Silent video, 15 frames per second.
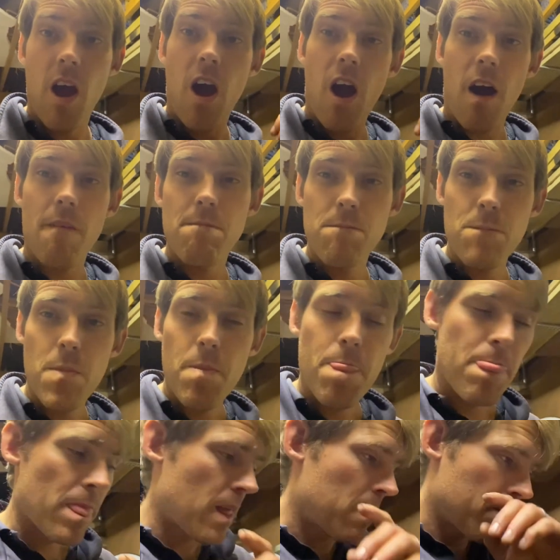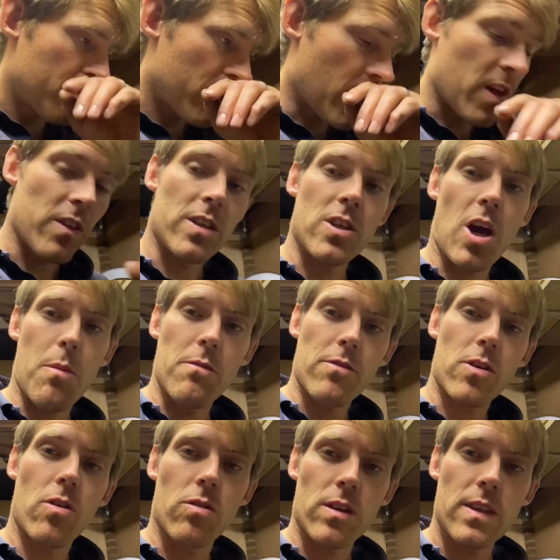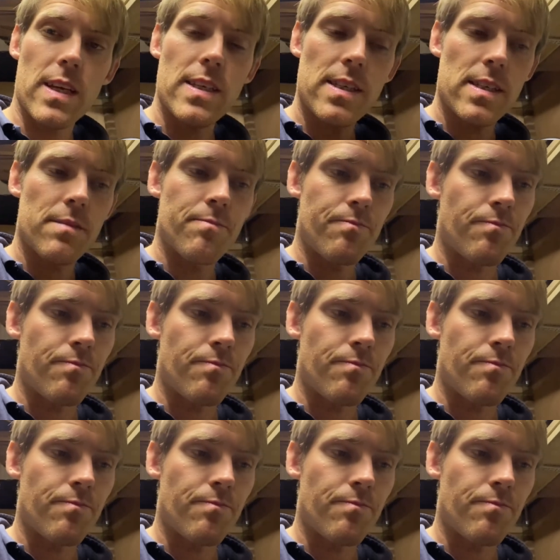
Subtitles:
At the time of recording this,